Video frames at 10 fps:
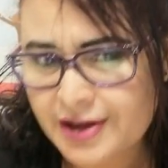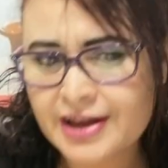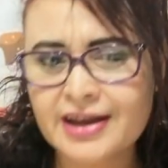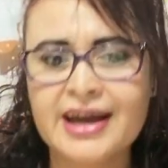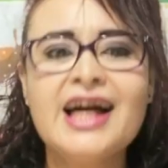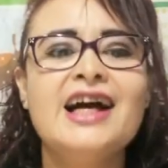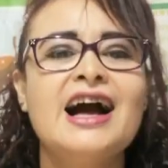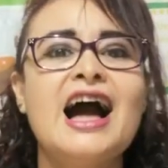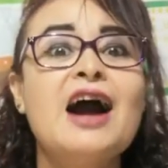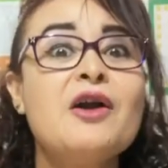How
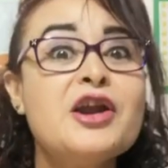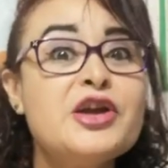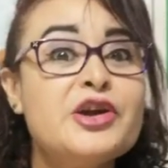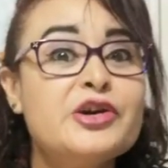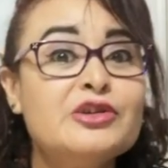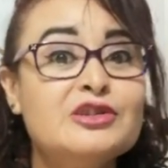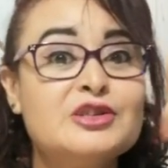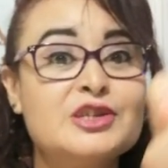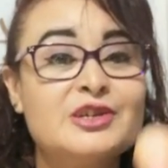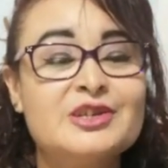are you
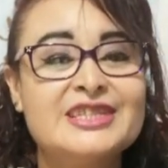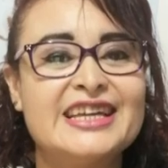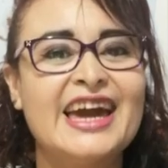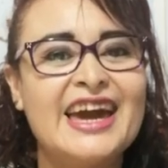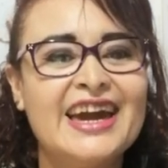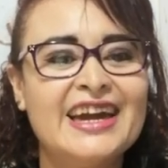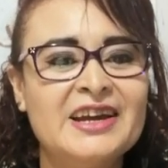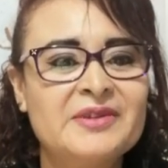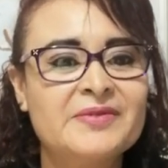today?